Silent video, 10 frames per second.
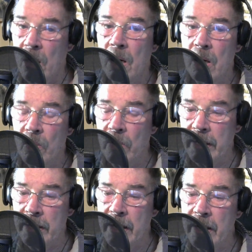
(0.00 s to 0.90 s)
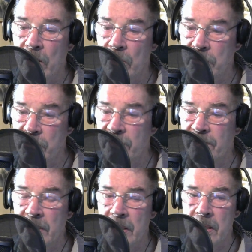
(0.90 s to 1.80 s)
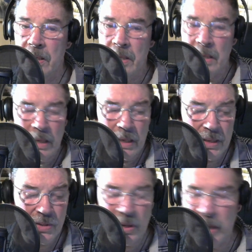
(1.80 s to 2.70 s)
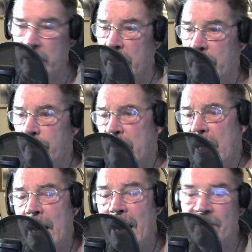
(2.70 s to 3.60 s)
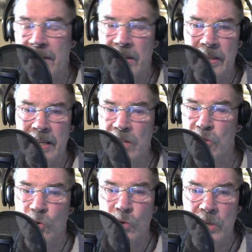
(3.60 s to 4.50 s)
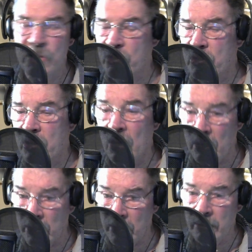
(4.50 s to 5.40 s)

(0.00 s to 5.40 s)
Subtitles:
right now. Tiffany is a African history scholar,